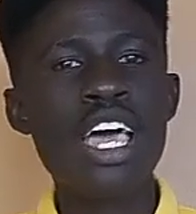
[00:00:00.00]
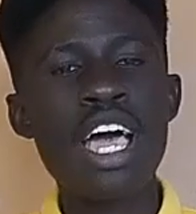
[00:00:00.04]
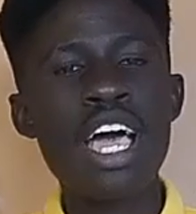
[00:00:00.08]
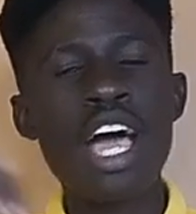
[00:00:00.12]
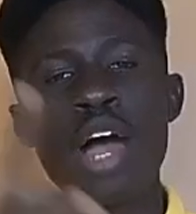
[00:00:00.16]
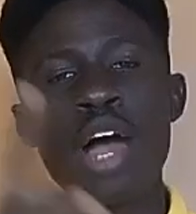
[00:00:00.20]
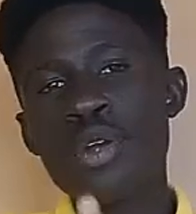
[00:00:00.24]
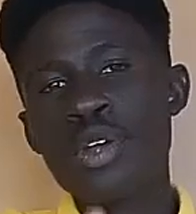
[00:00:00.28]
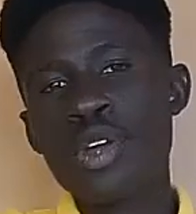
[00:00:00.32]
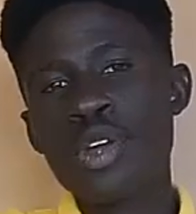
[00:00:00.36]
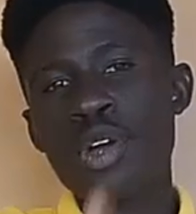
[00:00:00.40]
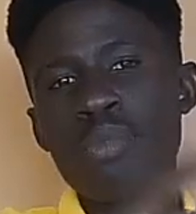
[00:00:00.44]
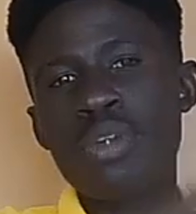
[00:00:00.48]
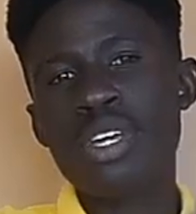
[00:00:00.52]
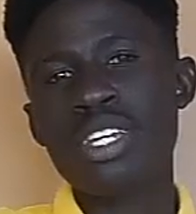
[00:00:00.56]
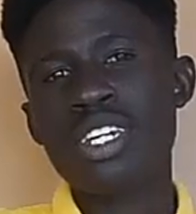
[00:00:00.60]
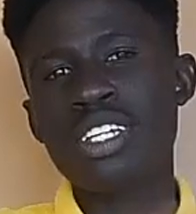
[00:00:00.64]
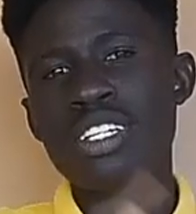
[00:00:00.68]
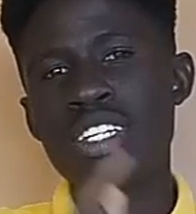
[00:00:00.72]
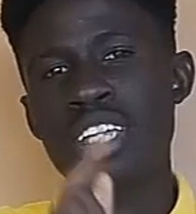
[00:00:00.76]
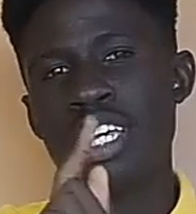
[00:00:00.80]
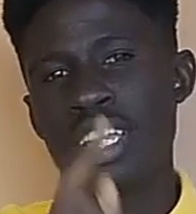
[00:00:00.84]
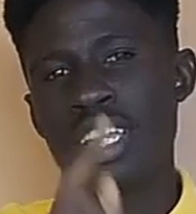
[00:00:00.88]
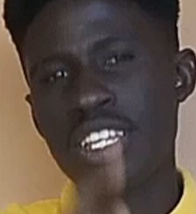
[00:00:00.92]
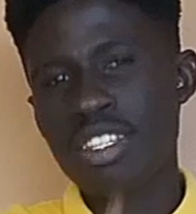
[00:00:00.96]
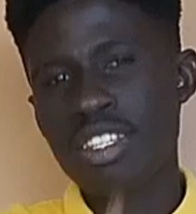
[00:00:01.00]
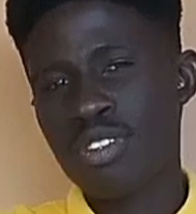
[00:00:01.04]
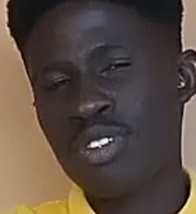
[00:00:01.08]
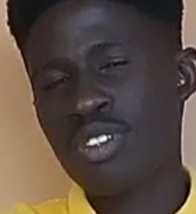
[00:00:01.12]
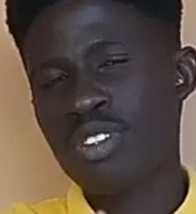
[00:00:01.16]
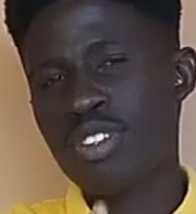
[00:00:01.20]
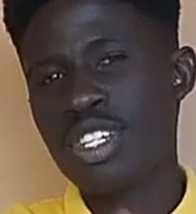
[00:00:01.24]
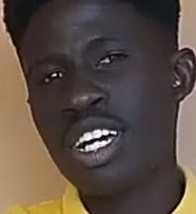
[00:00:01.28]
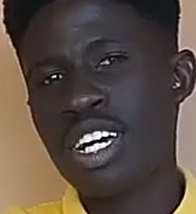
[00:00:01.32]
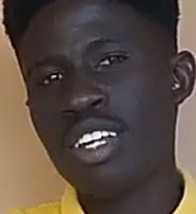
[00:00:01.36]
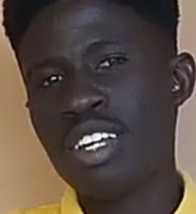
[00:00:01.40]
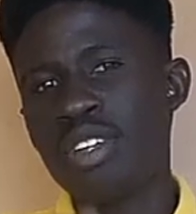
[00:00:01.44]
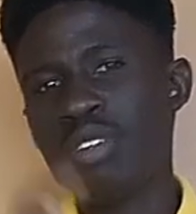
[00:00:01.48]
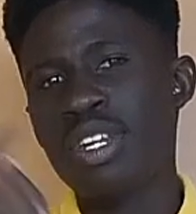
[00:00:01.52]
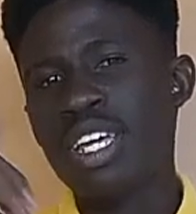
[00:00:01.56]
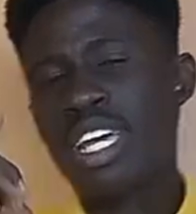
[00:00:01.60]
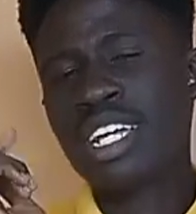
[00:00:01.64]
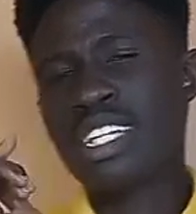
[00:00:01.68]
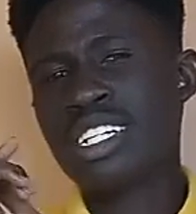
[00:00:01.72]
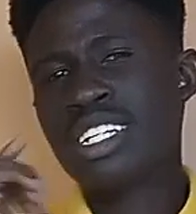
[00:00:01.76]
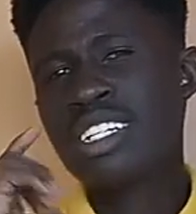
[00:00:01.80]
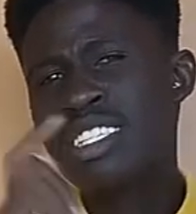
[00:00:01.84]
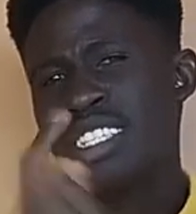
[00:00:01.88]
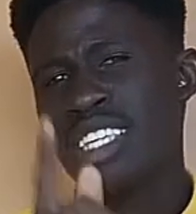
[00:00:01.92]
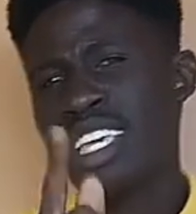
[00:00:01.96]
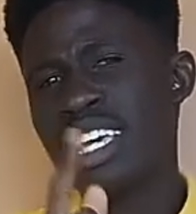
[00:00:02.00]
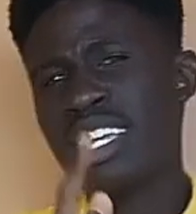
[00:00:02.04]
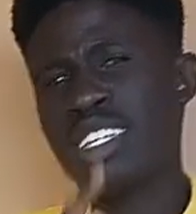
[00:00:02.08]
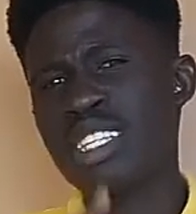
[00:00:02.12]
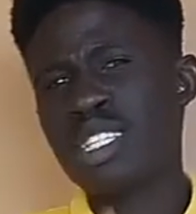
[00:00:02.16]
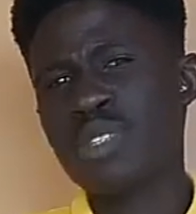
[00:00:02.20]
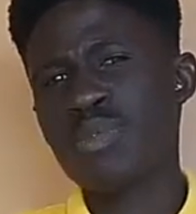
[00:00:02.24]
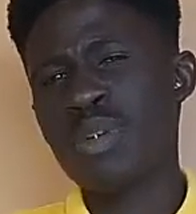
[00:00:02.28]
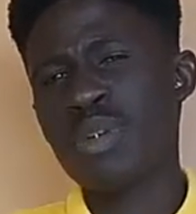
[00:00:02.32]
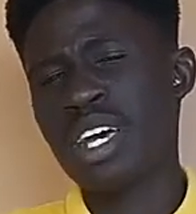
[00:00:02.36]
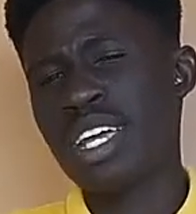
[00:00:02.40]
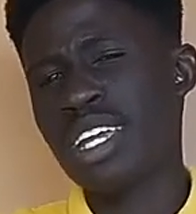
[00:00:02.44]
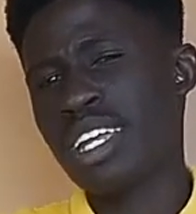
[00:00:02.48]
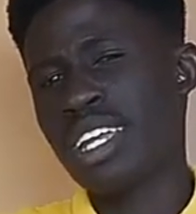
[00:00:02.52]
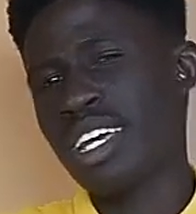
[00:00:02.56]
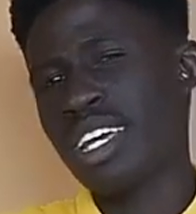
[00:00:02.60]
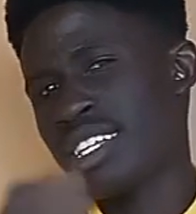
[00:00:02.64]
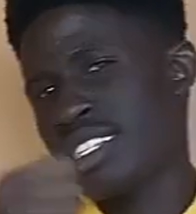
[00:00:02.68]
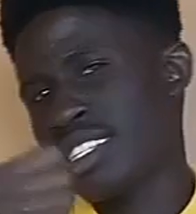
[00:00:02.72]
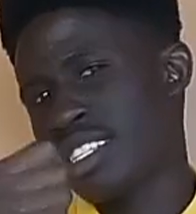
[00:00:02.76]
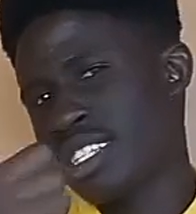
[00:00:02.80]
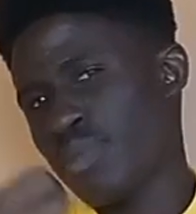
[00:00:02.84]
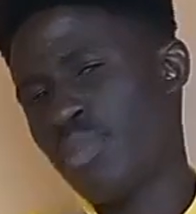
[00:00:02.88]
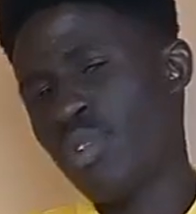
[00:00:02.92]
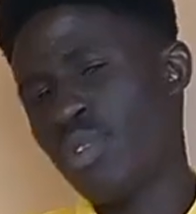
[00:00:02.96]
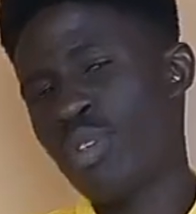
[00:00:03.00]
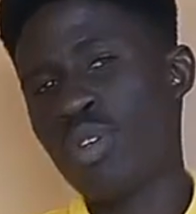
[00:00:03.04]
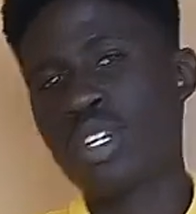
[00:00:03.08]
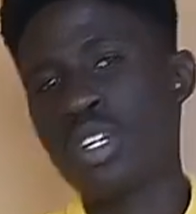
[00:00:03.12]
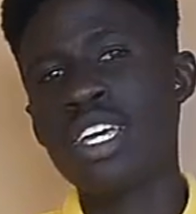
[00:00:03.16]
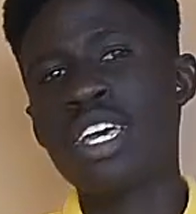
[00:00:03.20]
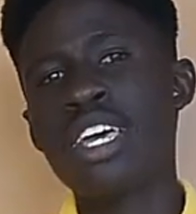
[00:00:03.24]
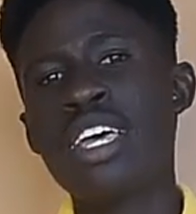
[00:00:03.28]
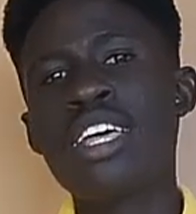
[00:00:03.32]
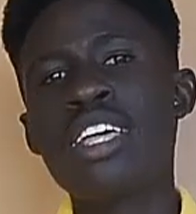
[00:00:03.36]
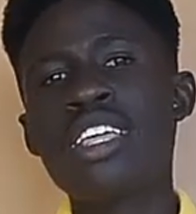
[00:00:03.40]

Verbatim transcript: I recommend it to you to download and just get inspired and support.